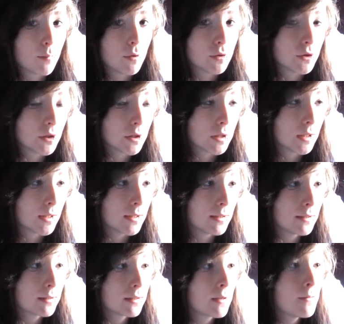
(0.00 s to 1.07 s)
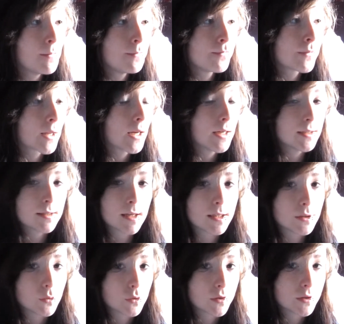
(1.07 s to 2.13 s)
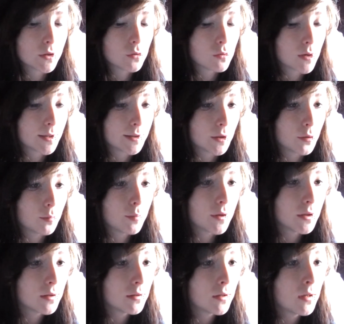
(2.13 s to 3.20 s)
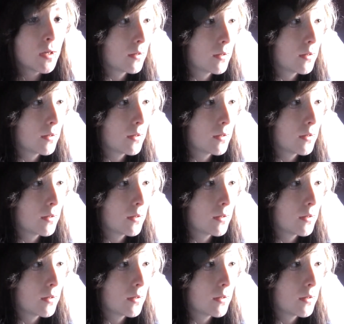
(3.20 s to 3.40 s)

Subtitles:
motionless. His eyes were still wide open.